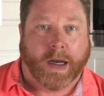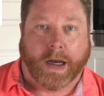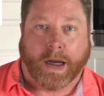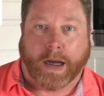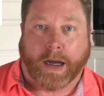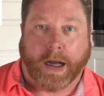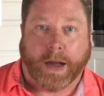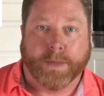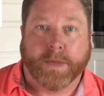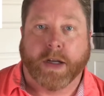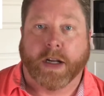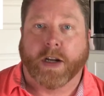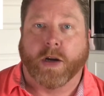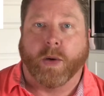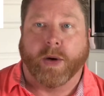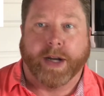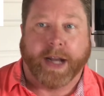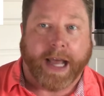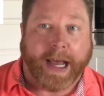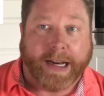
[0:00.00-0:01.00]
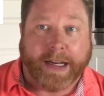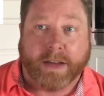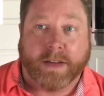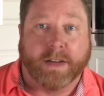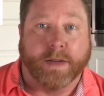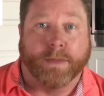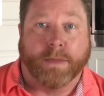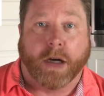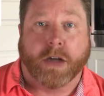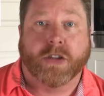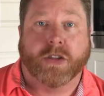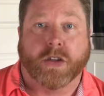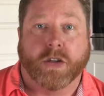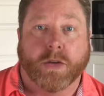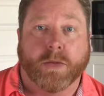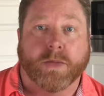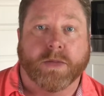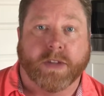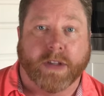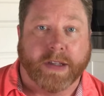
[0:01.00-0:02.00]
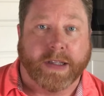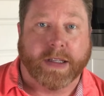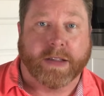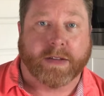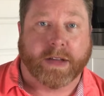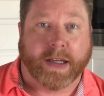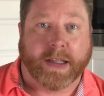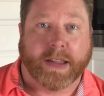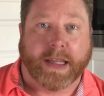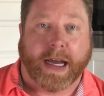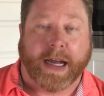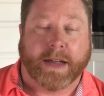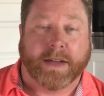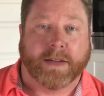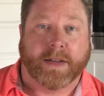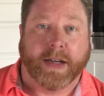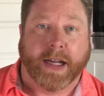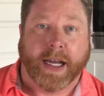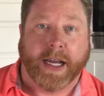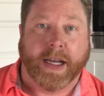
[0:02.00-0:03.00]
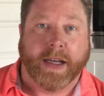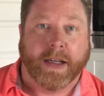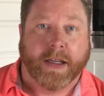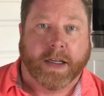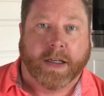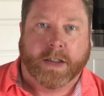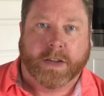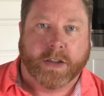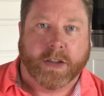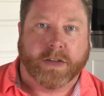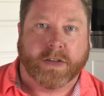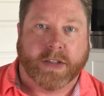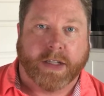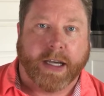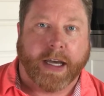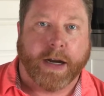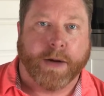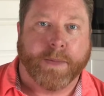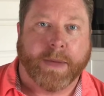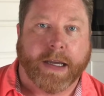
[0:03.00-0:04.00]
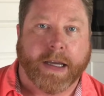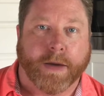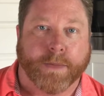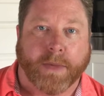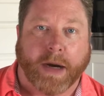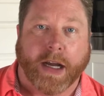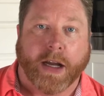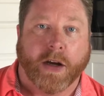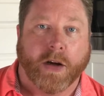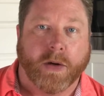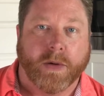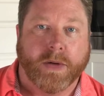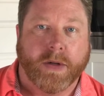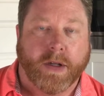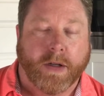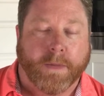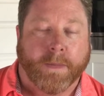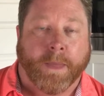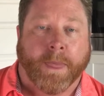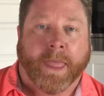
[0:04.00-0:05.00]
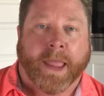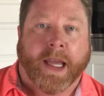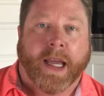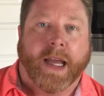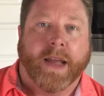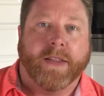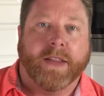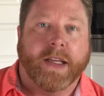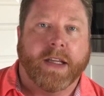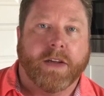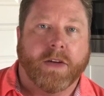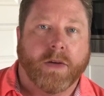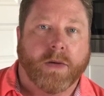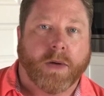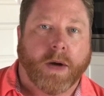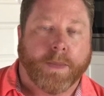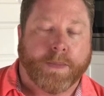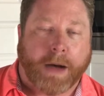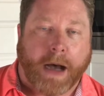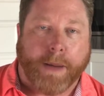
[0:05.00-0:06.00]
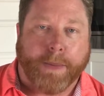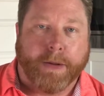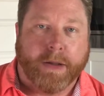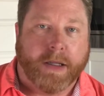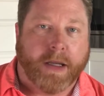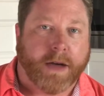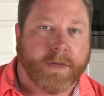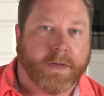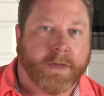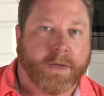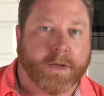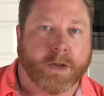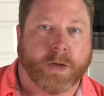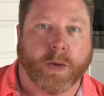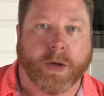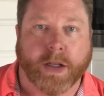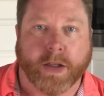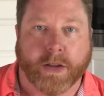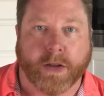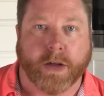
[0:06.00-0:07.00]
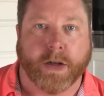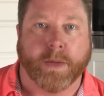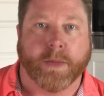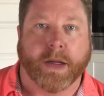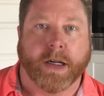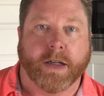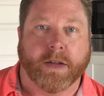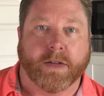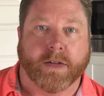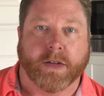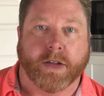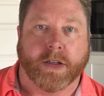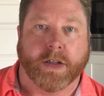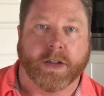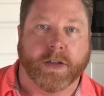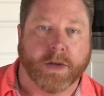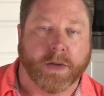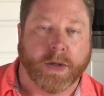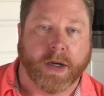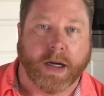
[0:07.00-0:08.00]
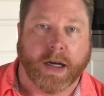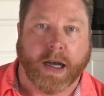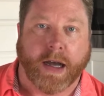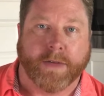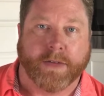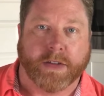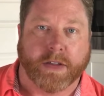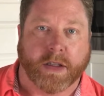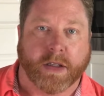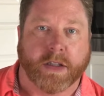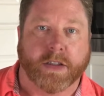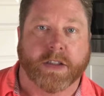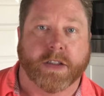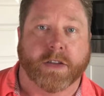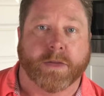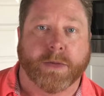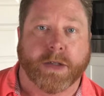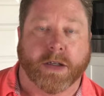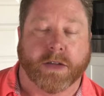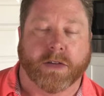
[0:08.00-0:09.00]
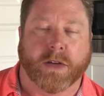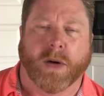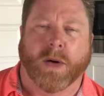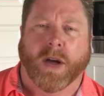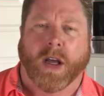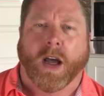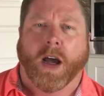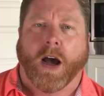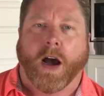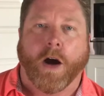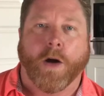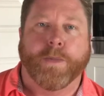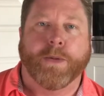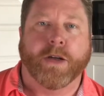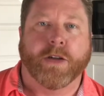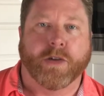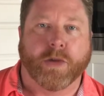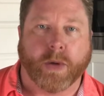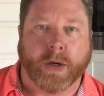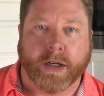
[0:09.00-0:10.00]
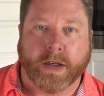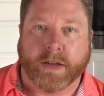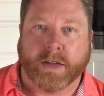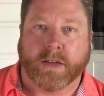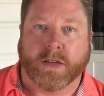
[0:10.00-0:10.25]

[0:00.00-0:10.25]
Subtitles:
I'm gonna go ahead and add in some mushrooms and things like that today, just to kind of make it my own. And then you pop it in the oven for 20 or 30 minutes, and then you have a delicious meal. So I hope you enjoy this.